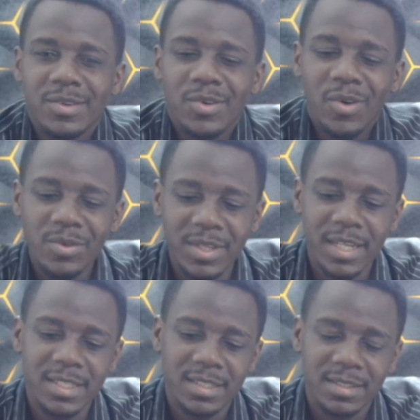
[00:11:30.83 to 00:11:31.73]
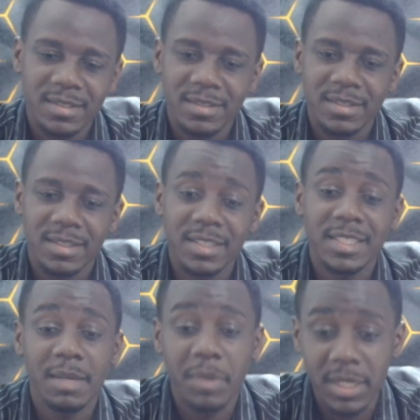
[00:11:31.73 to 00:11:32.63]
all that is
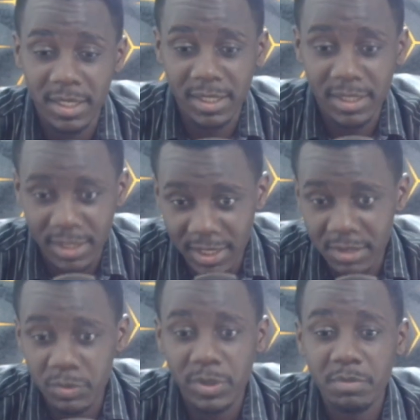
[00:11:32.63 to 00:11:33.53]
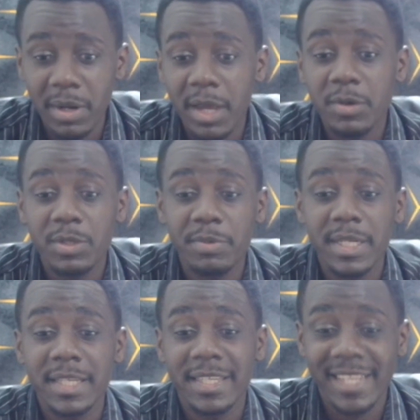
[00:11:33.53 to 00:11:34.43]
happening, and there is one player not
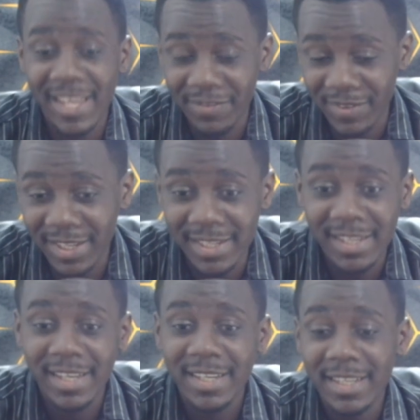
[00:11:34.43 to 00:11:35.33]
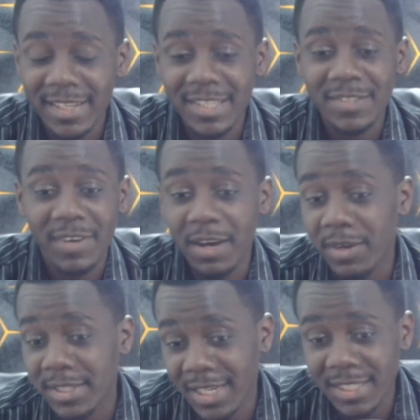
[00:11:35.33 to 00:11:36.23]
really giving his
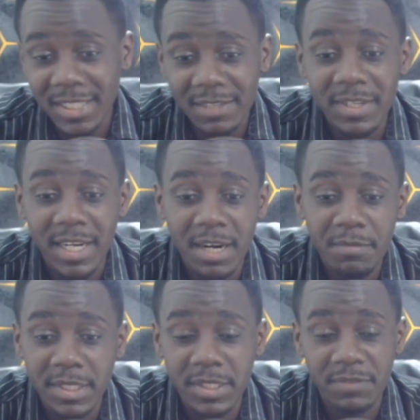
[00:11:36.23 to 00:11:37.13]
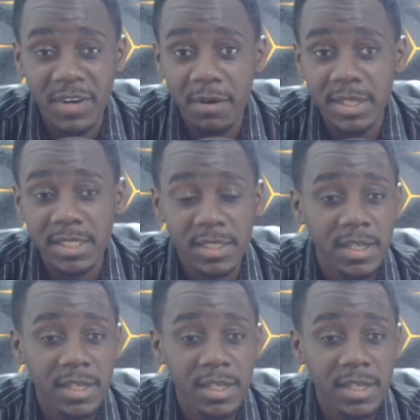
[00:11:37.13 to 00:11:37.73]
flowers. Let's give Declan Rice his flowers.